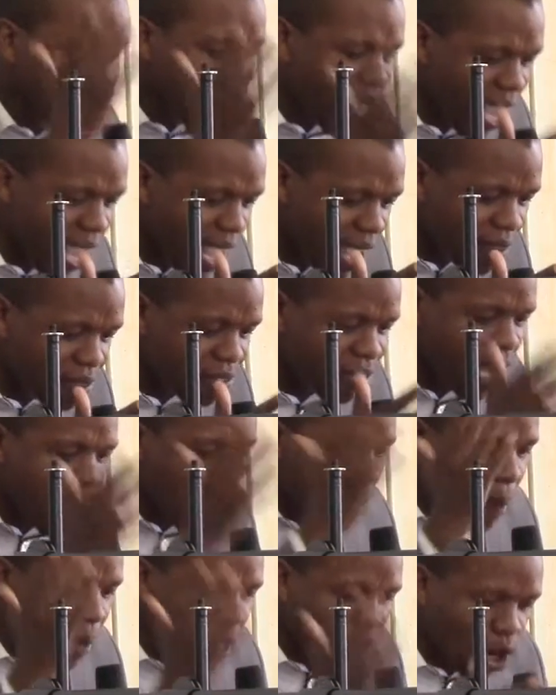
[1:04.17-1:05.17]
have
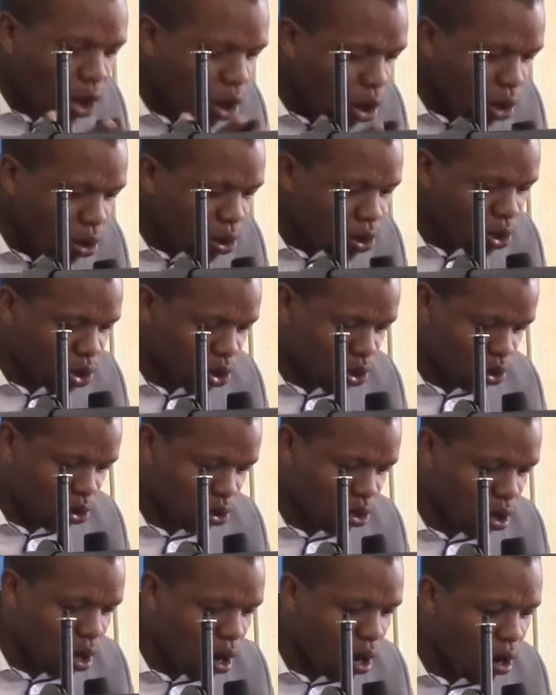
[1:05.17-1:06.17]
belongs
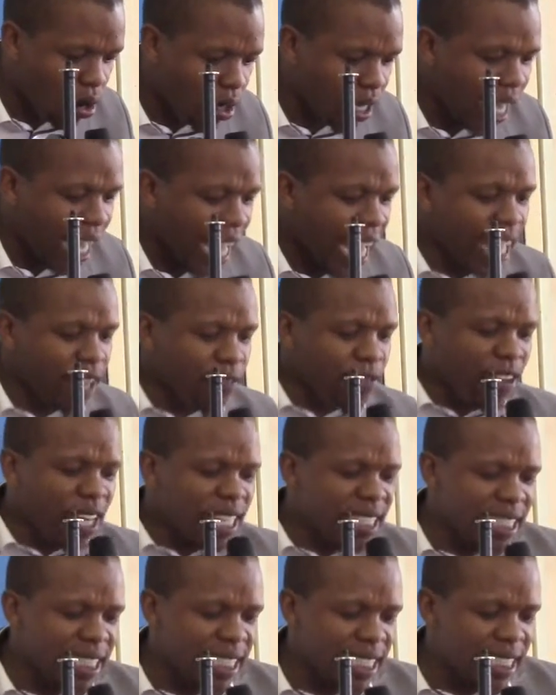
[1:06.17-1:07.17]
to God. And
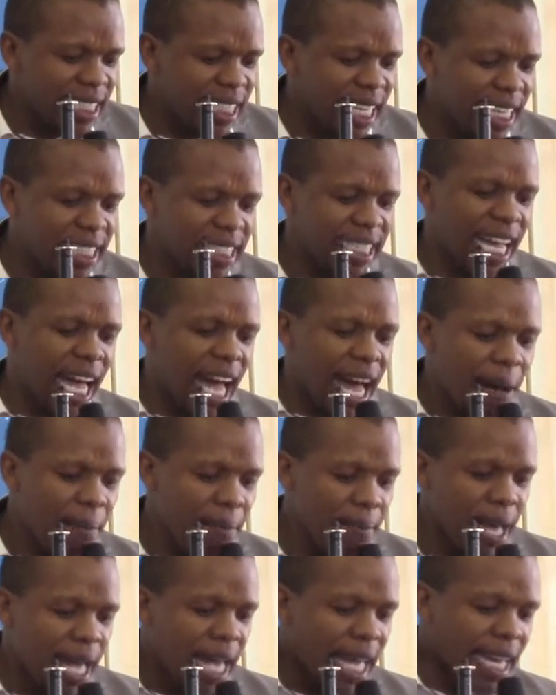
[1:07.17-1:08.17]
verse 6 says, Come,
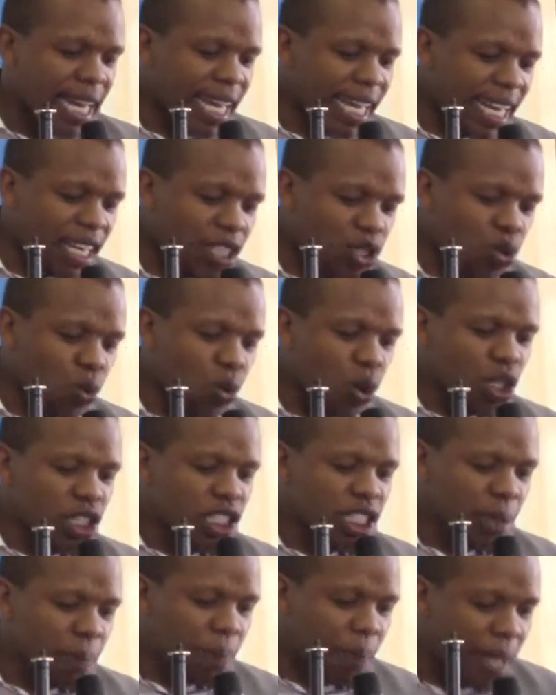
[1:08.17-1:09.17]
let us
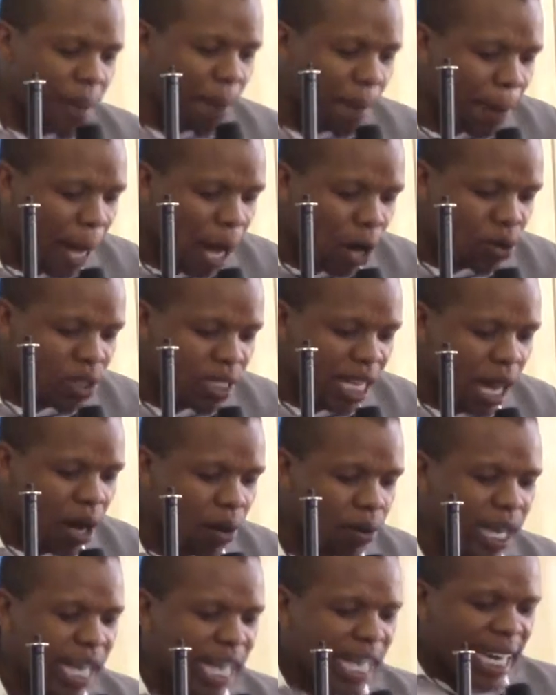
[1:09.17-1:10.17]
worship and bow
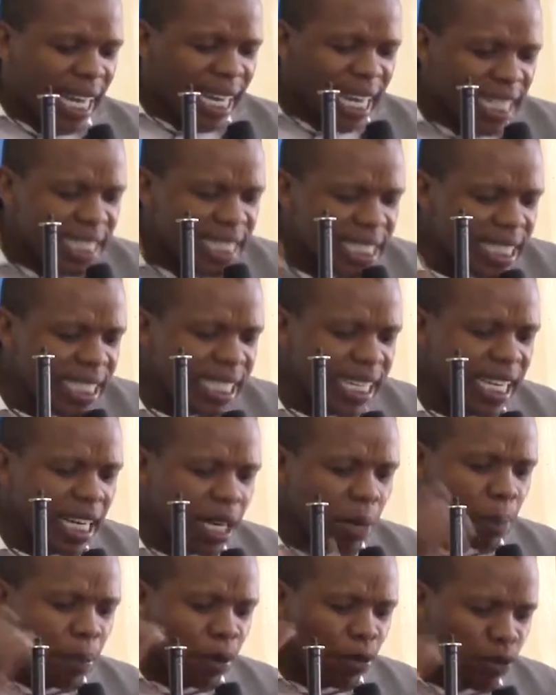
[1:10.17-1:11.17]
down. Let us
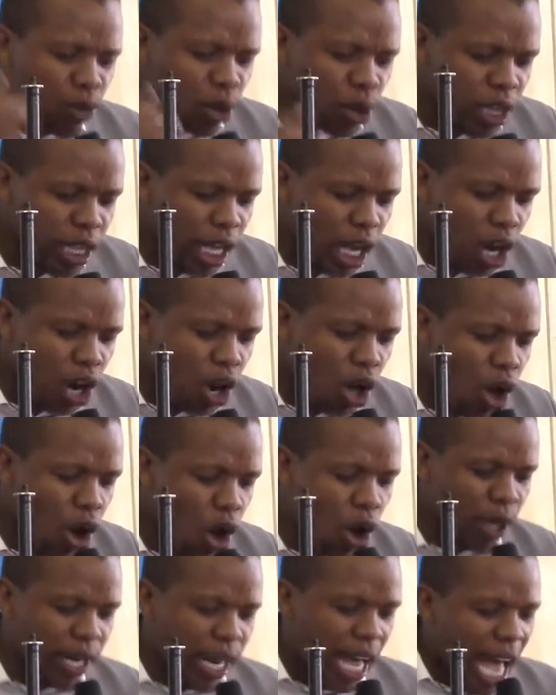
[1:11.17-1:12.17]
kneel before the
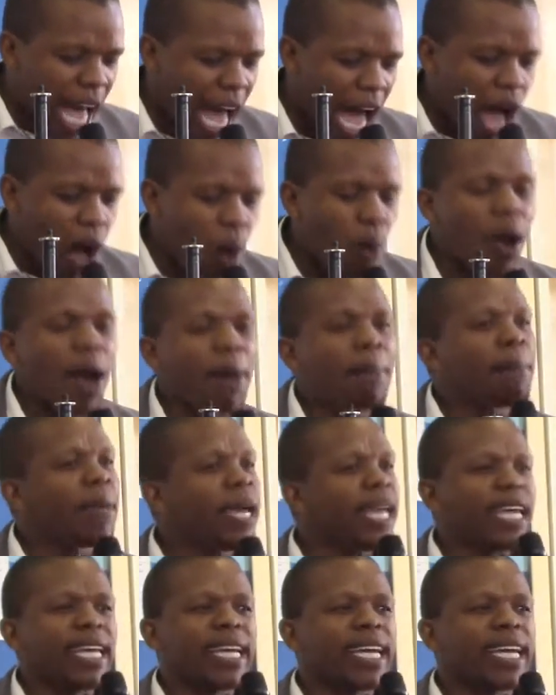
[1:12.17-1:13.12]
Lord our Maker.